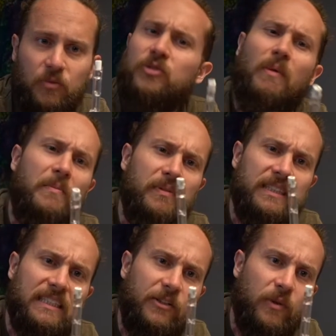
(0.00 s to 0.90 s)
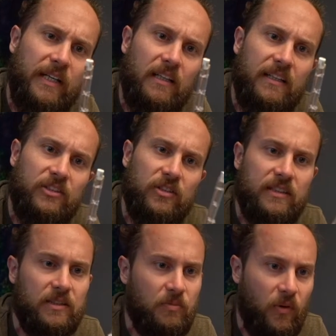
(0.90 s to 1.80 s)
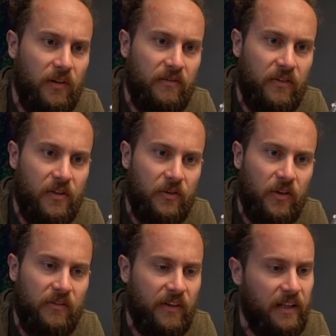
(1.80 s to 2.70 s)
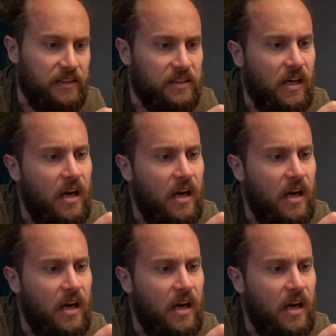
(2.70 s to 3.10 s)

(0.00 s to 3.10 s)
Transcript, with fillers: which might be state regulation at this point for the coronavirus.